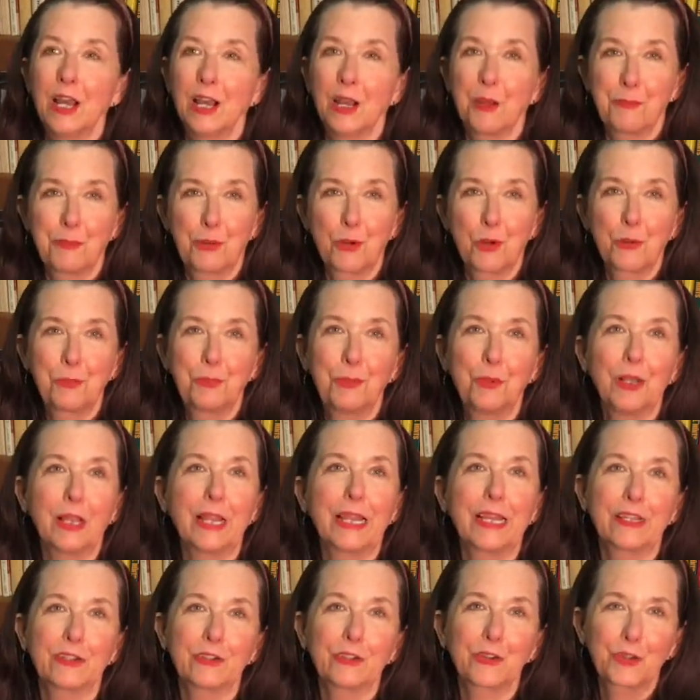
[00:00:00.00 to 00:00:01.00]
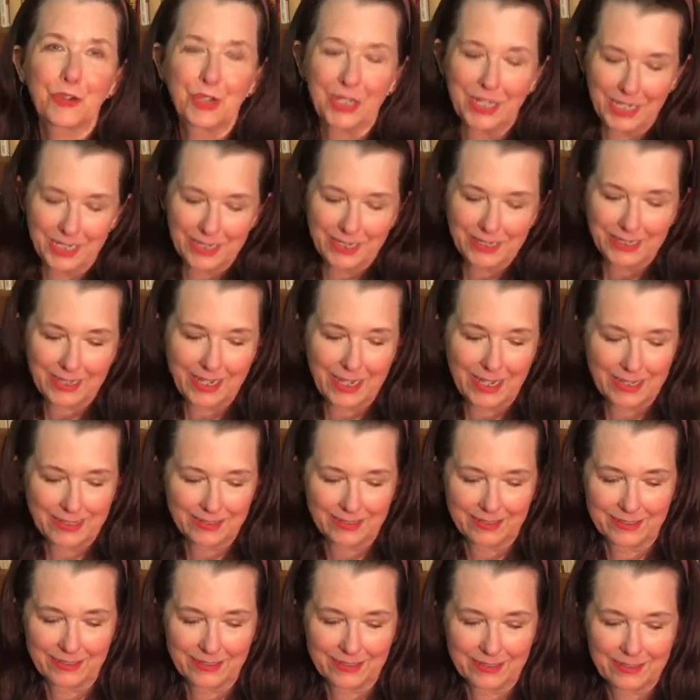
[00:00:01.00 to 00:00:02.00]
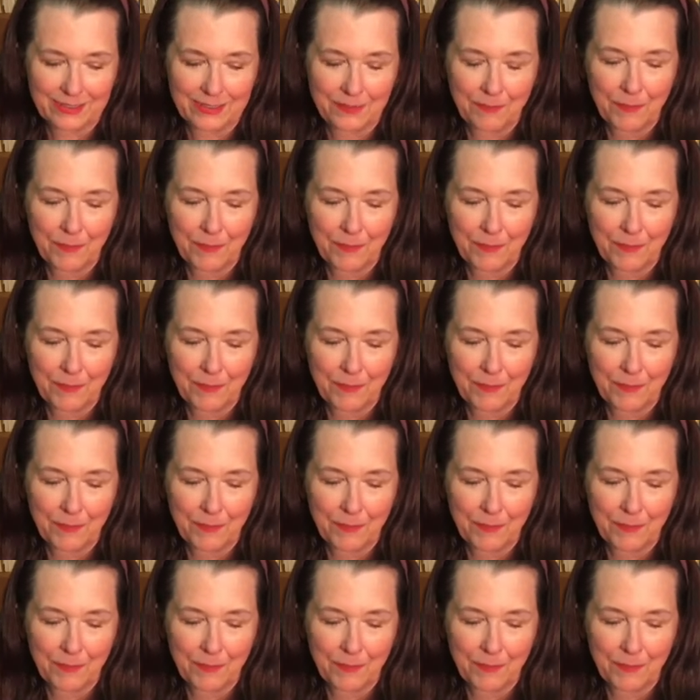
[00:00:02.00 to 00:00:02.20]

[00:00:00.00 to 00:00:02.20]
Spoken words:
purple and green cases.